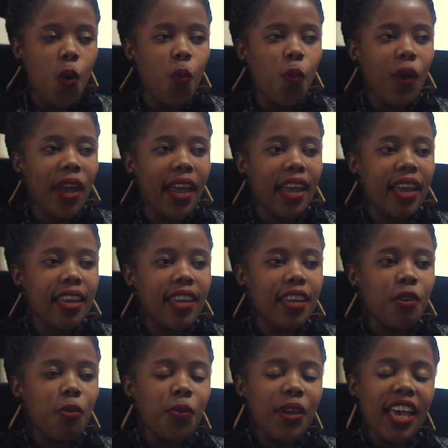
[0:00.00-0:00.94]

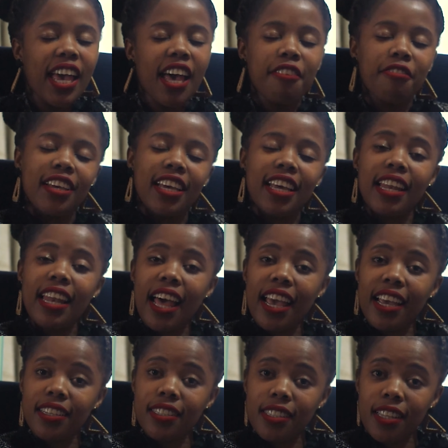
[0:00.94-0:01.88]
When we have a
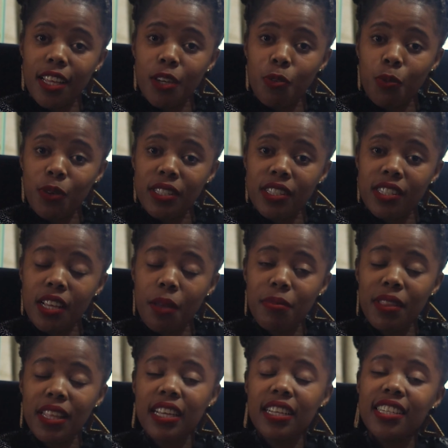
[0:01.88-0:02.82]
client that wants
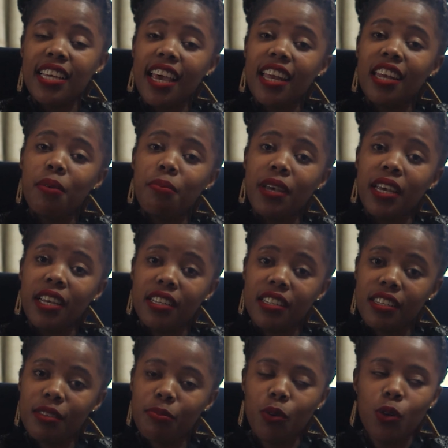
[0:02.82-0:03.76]
something
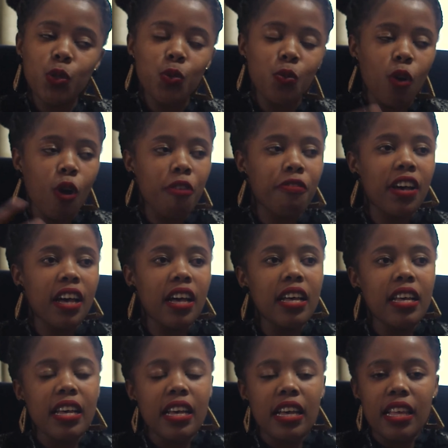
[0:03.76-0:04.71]
tailor-made, because we offer
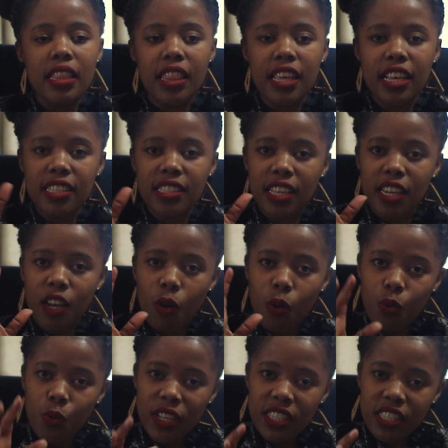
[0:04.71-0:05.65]
things that are
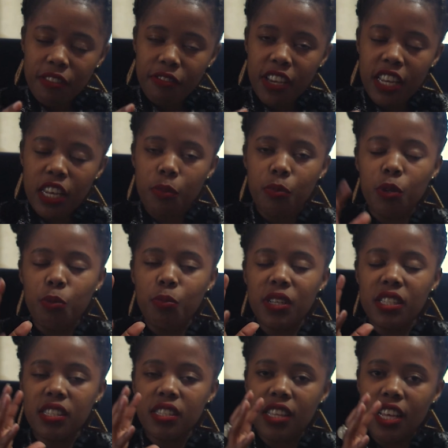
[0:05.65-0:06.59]
always available,
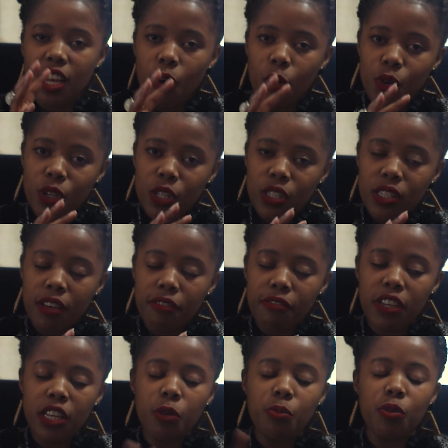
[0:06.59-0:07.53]
pieces that are always
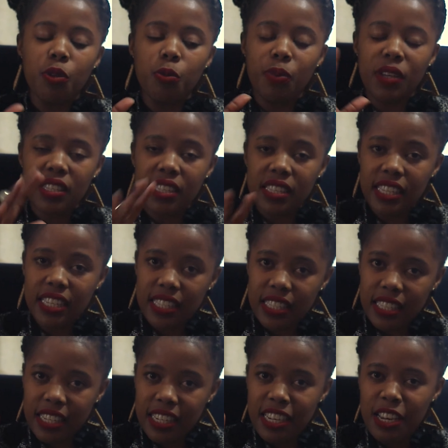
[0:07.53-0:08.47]
available per
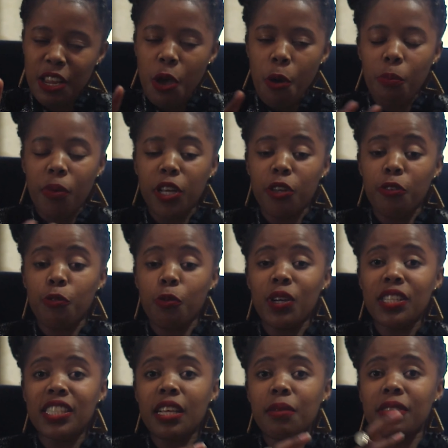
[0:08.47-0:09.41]
season. But if you
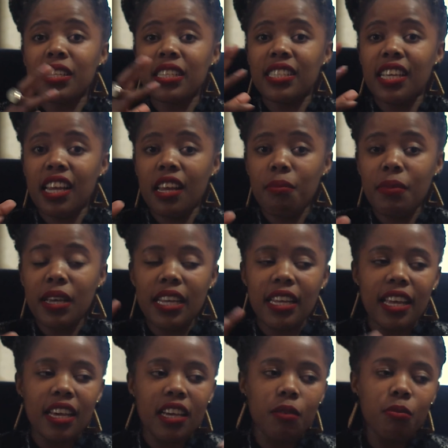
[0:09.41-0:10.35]
want something
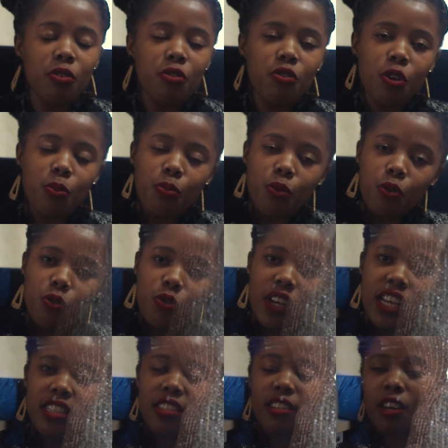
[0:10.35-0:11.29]
tailor-made, like a matricular dress,